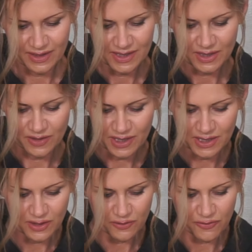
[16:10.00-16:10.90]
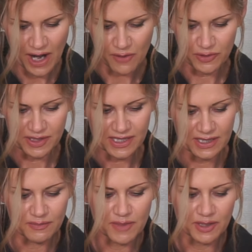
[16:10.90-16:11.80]
So these 2 fat ones
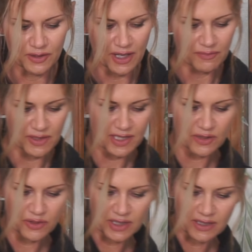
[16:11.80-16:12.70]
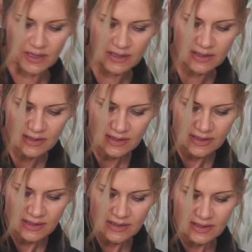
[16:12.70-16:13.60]
in the middle, I'm just going
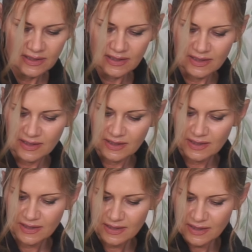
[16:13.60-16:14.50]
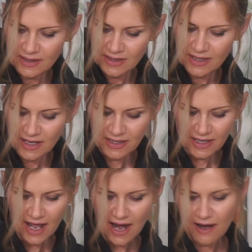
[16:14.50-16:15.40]
to cut in
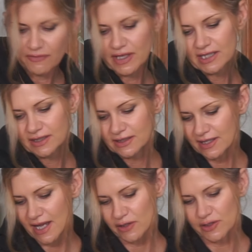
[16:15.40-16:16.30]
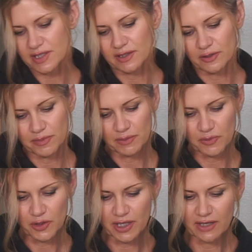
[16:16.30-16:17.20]
half, and that looks a little bit
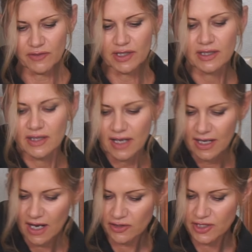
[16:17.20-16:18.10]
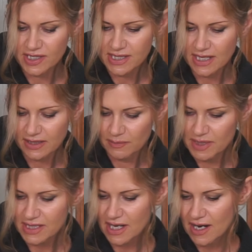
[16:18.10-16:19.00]
more even. And I'll just set them
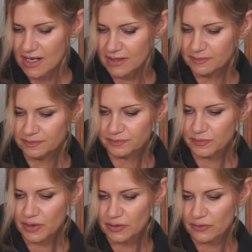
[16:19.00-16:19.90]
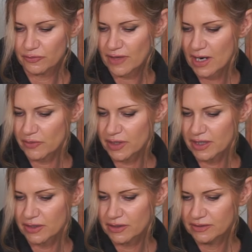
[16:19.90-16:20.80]
aside, put a little flour
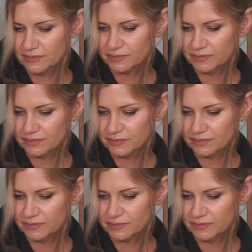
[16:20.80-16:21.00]
here.